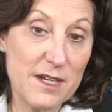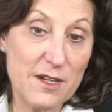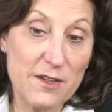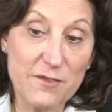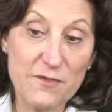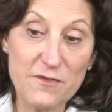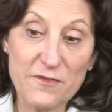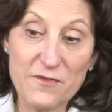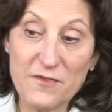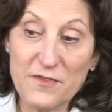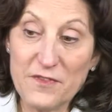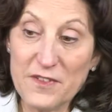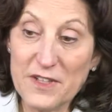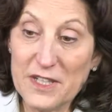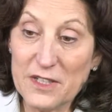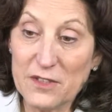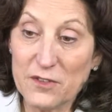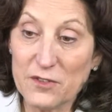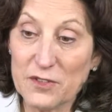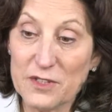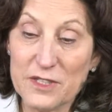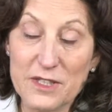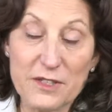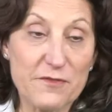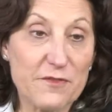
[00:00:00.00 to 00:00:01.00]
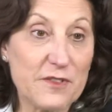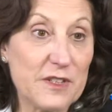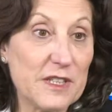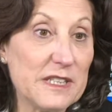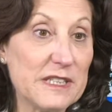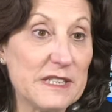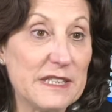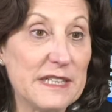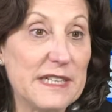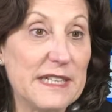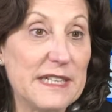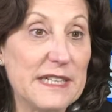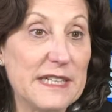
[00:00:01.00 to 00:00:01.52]
feel
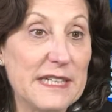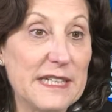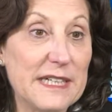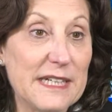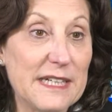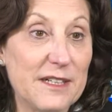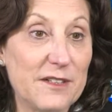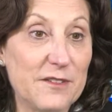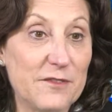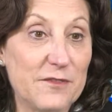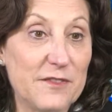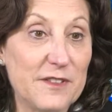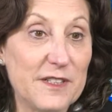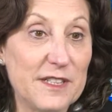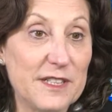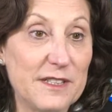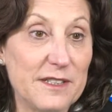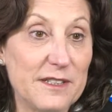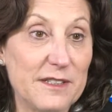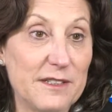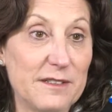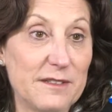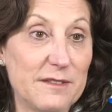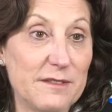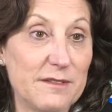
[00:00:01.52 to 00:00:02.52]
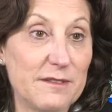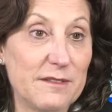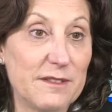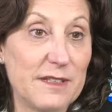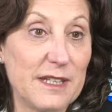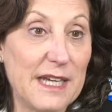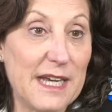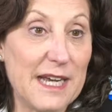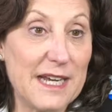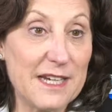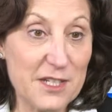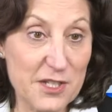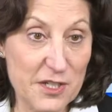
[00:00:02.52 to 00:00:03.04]
differently and feel
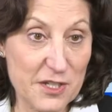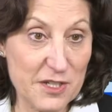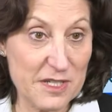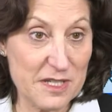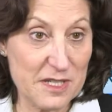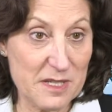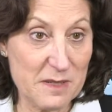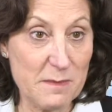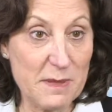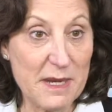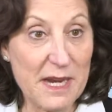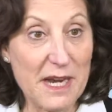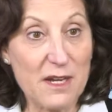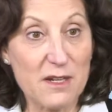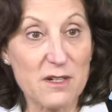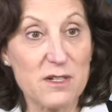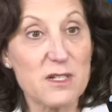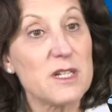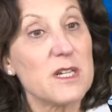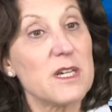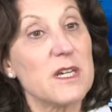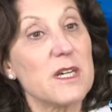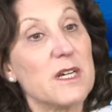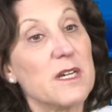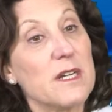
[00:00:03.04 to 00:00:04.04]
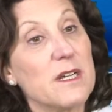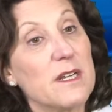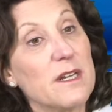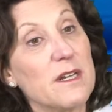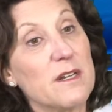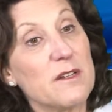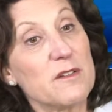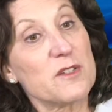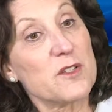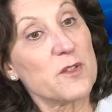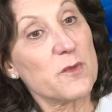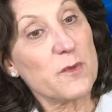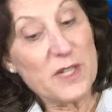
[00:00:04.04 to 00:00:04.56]
anxious about,
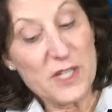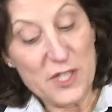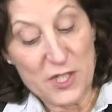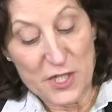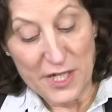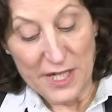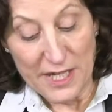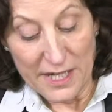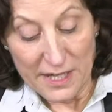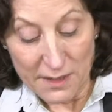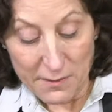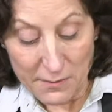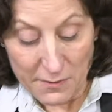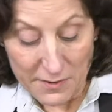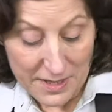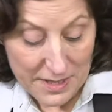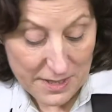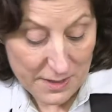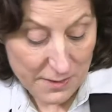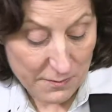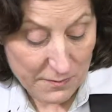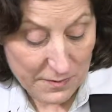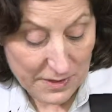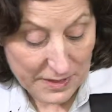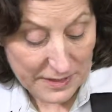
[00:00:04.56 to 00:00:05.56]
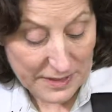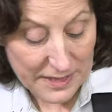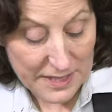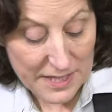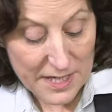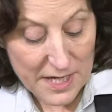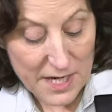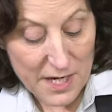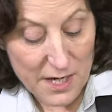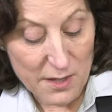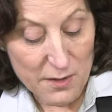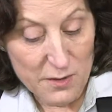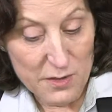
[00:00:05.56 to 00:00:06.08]
switching? We don't really
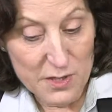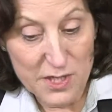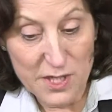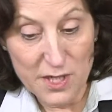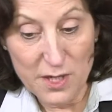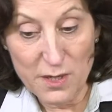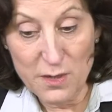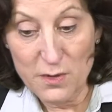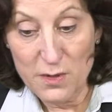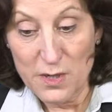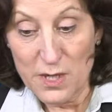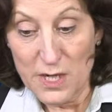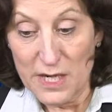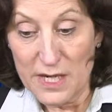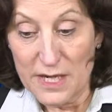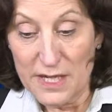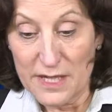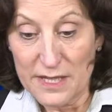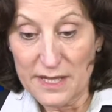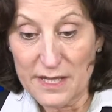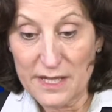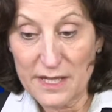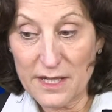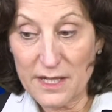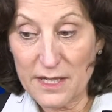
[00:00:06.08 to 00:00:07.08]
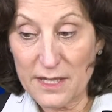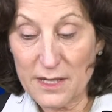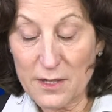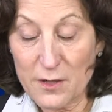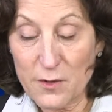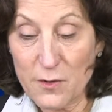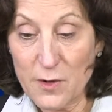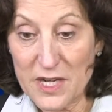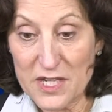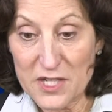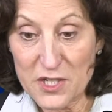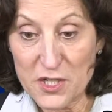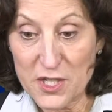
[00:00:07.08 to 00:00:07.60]
know. So the
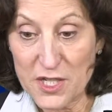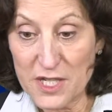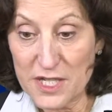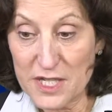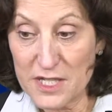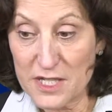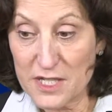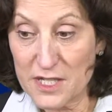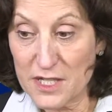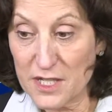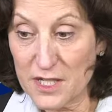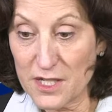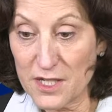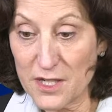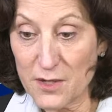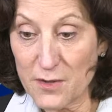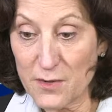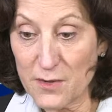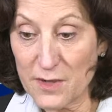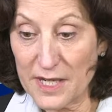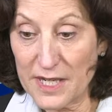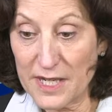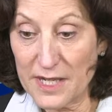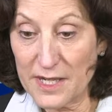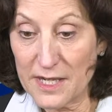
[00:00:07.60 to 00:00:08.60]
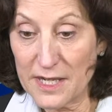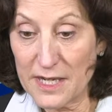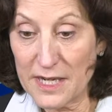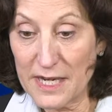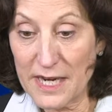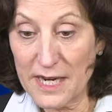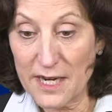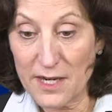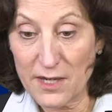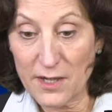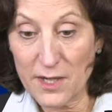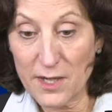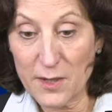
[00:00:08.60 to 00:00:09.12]
question is, in an
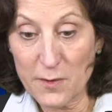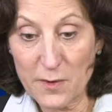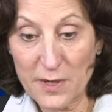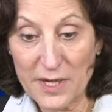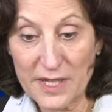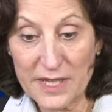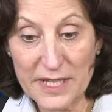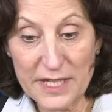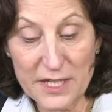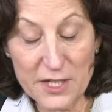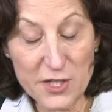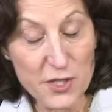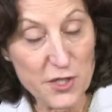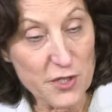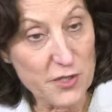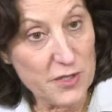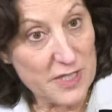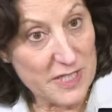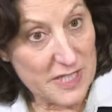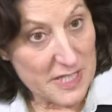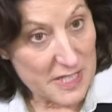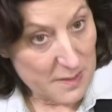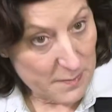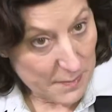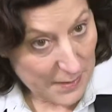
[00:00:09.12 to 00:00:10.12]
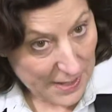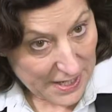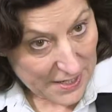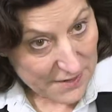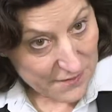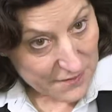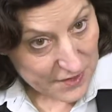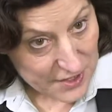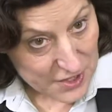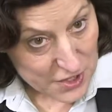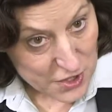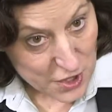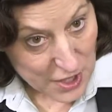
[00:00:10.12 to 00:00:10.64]
area where the insurance is paying
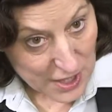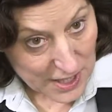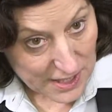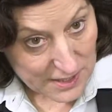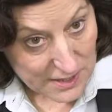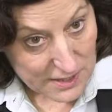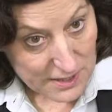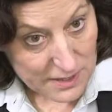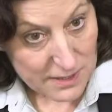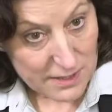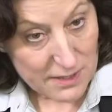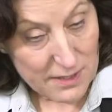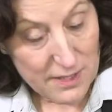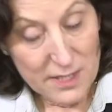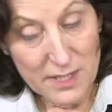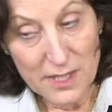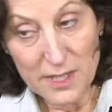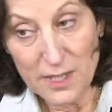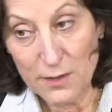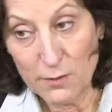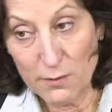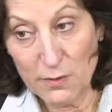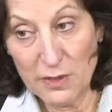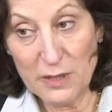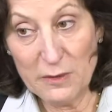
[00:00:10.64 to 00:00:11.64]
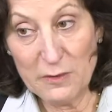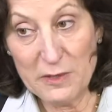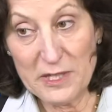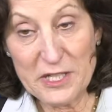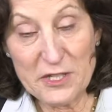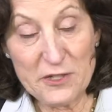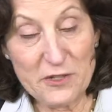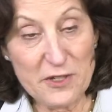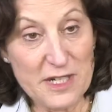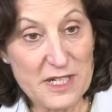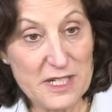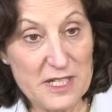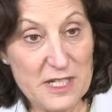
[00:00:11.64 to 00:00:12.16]
for the drug, will we
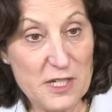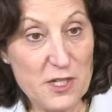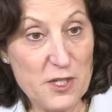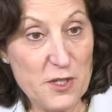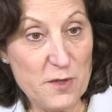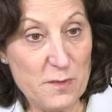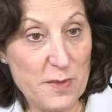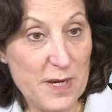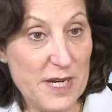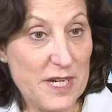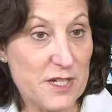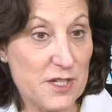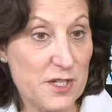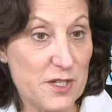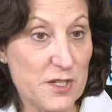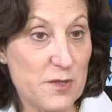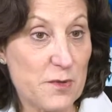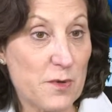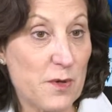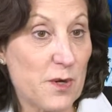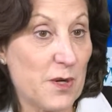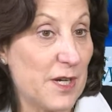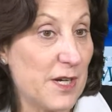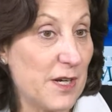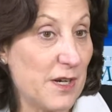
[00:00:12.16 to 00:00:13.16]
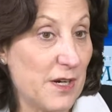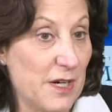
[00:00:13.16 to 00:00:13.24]
transition patients who are already